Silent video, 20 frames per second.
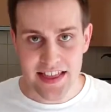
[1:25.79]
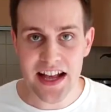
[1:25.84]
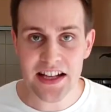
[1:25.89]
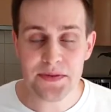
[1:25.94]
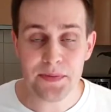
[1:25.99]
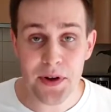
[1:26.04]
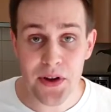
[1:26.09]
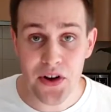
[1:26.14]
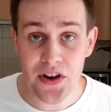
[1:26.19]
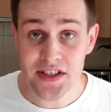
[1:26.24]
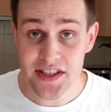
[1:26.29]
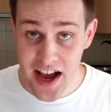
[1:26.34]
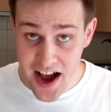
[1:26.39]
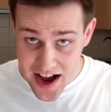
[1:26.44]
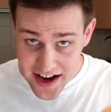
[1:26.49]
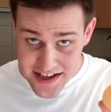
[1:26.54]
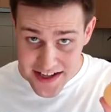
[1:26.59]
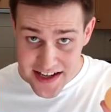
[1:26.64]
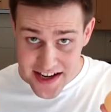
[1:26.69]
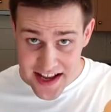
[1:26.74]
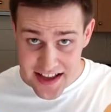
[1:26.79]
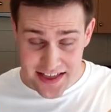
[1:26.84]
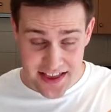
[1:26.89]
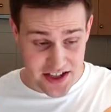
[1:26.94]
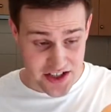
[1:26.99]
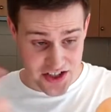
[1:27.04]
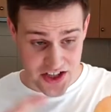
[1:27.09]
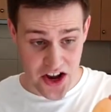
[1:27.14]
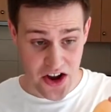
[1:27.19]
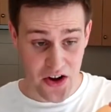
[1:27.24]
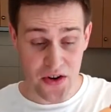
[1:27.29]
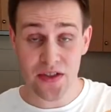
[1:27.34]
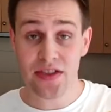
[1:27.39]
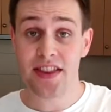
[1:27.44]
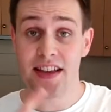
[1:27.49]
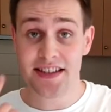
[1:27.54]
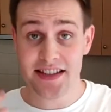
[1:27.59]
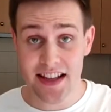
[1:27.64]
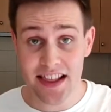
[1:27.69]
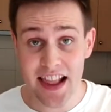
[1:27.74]
That's because underneath the shell,
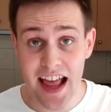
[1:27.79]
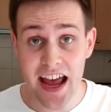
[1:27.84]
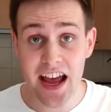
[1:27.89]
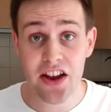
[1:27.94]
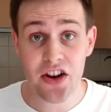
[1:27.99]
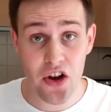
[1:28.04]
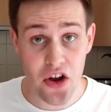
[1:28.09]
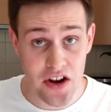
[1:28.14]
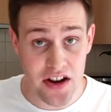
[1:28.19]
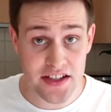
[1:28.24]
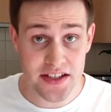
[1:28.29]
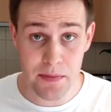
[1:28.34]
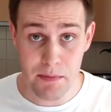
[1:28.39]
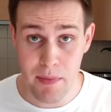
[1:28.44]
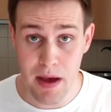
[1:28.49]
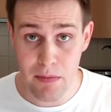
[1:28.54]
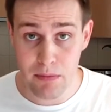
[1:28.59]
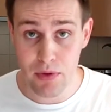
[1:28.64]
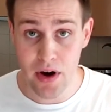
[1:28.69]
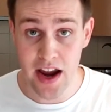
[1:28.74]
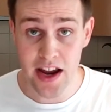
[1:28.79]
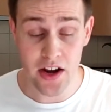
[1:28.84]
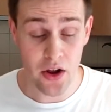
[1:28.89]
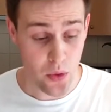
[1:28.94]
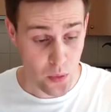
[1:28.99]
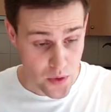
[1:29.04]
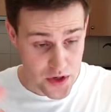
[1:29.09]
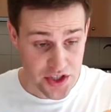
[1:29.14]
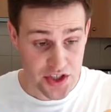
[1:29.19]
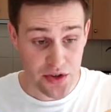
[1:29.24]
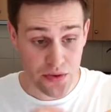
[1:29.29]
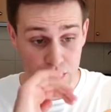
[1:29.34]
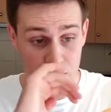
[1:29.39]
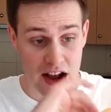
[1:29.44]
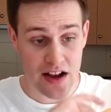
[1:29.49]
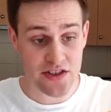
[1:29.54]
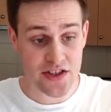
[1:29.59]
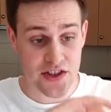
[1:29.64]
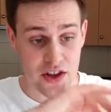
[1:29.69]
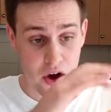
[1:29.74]
there's a layer known as a membrane, which
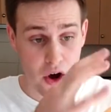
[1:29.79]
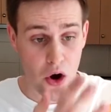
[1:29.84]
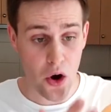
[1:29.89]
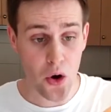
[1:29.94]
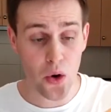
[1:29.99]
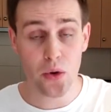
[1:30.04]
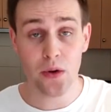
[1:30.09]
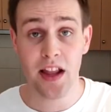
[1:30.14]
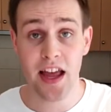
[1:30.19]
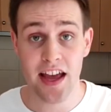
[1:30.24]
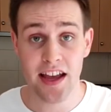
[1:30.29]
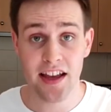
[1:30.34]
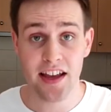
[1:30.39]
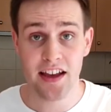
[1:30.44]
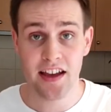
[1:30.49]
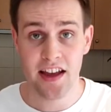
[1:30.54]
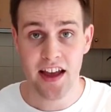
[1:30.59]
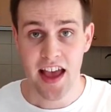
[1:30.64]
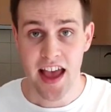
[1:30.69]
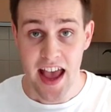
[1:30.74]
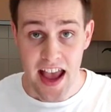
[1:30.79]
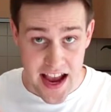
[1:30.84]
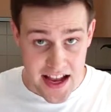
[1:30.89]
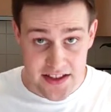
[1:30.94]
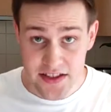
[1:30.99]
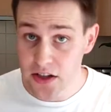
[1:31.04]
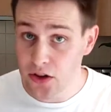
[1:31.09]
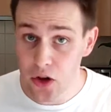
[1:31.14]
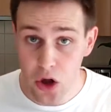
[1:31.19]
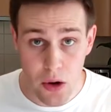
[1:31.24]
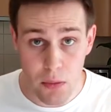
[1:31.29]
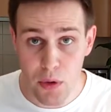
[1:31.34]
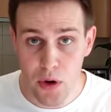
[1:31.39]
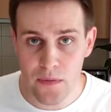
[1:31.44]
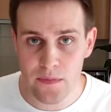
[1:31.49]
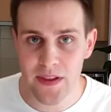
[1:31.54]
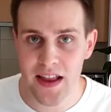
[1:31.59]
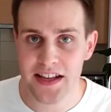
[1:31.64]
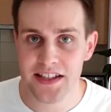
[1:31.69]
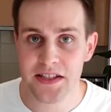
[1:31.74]
surrounds the whole egg. It's a lot
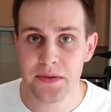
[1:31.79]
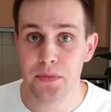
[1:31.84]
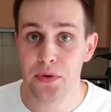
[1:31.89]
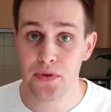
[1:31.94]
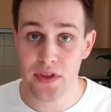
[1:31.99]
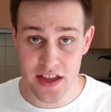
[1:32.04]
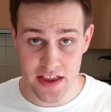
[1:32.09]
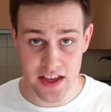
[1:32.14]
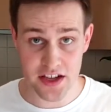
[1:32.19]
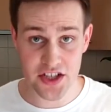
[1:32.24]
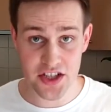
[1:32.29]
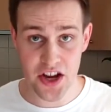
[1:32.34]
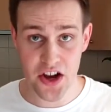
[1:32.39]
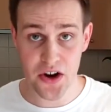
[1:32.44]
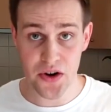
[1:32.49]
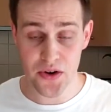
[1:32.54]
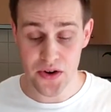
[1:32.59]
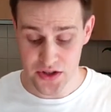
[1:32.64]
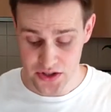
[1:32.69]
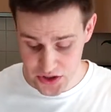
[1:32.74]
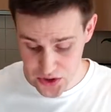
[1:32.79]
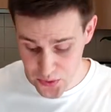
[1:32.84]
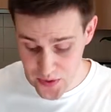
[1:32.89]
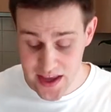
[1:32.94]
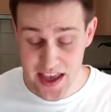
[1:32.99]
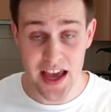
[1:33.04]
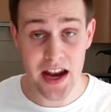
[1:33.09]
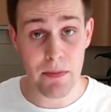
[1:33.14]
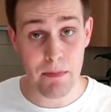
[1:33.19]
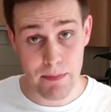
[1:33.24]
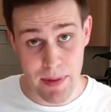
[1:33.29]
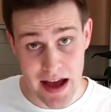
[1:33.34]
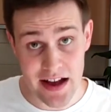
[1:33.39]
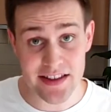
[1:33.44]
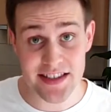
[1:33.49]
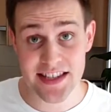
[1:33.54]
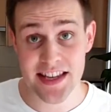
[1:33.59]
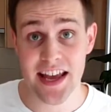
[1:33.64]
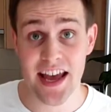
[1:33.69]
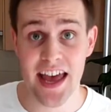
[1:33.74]
more flexible than the shell, so we get a
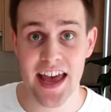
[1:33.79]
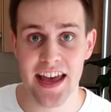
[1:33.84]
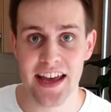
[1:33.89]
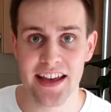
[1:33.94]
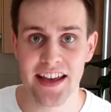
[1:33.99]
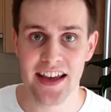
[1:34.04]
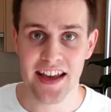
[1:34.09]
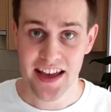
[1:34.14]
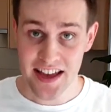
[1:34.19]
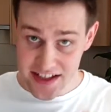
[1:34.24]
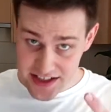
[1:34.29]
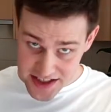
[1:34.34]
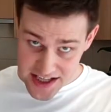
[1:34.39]
bouncier egg.